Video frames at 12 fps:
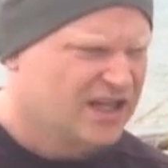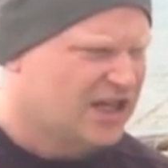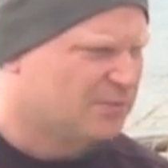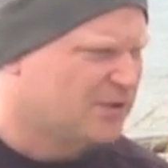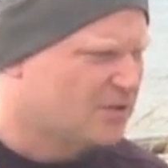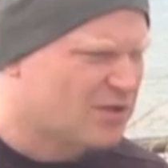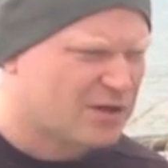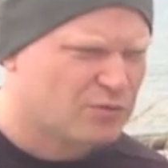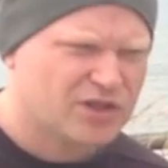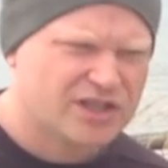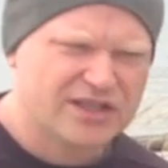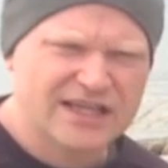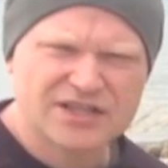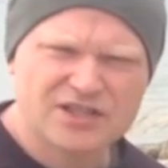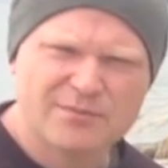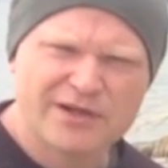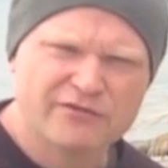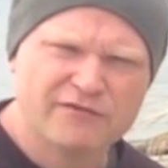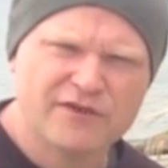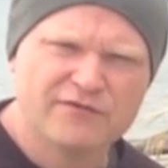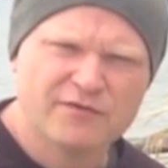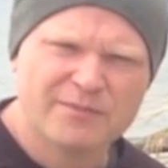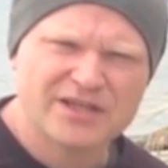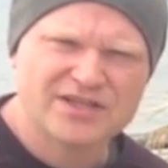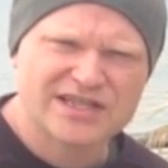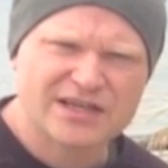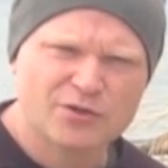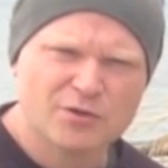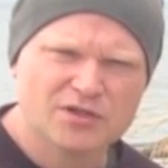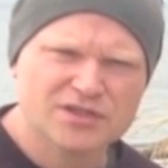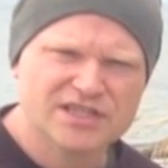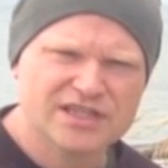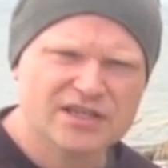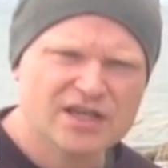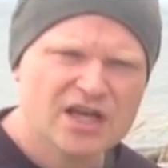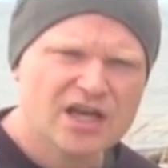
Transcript: I'd be like, well, I want to connect a microphone for better sound quality.